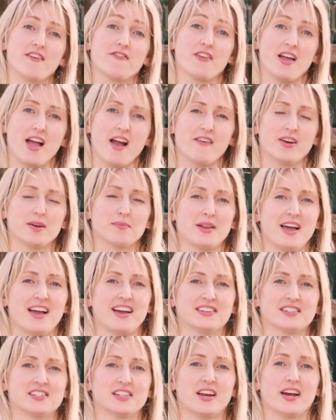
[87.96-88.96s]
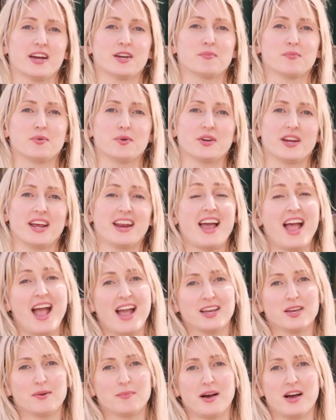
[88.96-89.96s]
flowering plants that I can put in a
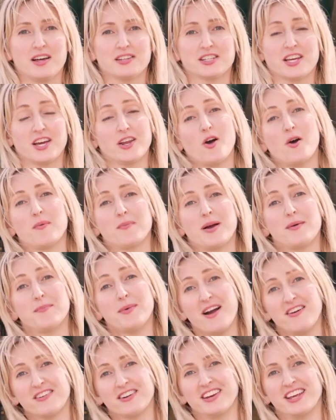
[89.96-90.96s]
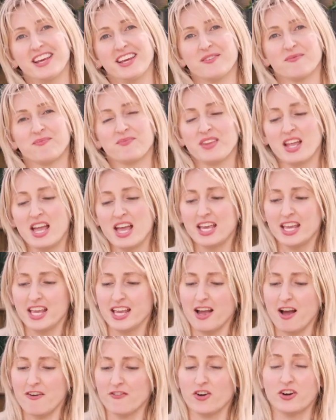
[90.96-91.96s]
hanging basket on my balcony?
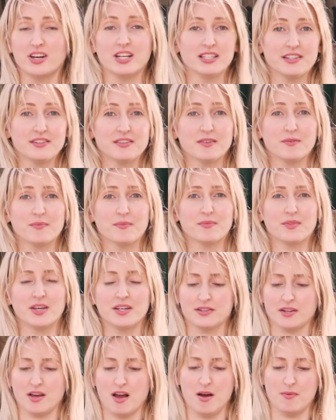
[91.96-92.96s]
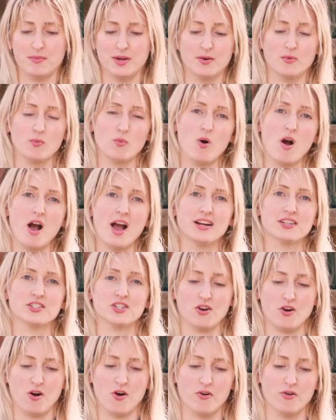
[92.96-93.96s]
Here I've got alyssum. These come in white,
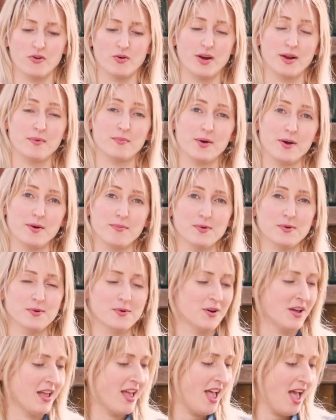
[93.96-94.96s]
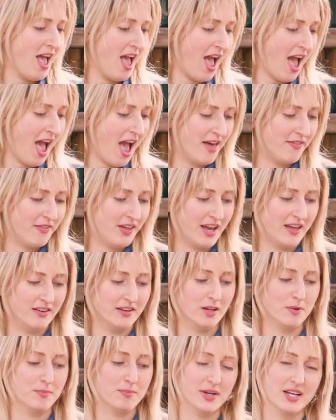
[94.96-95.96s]
coral and purple. And then
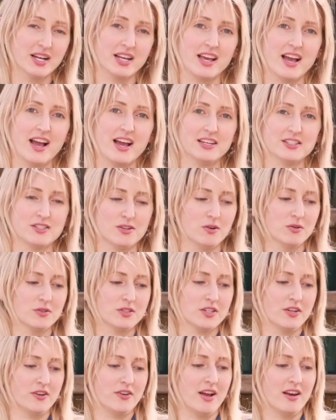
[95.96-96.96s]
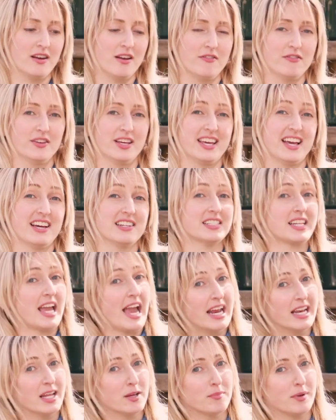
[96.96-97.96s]
lobelia is also a lovely
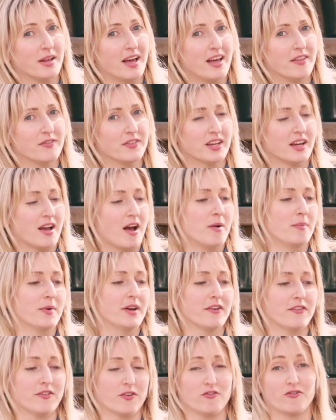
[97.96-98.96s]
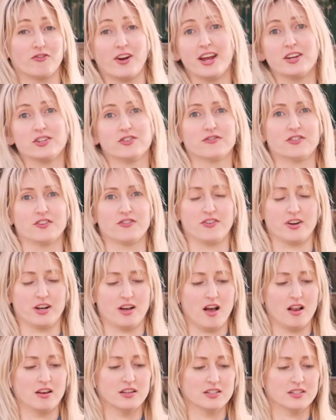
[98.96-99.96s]
cascading plant that come in a range of different
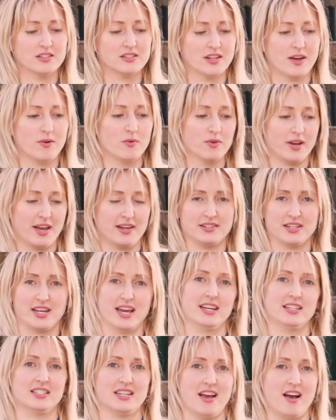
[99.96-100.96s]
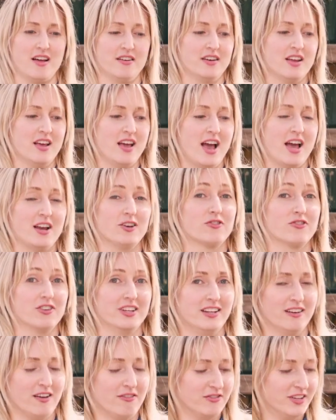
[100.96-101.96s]
colours. They will cascade down and look
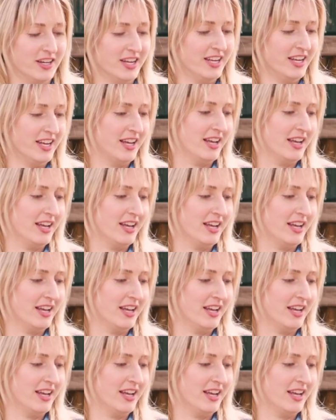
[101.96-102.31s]
really lovely.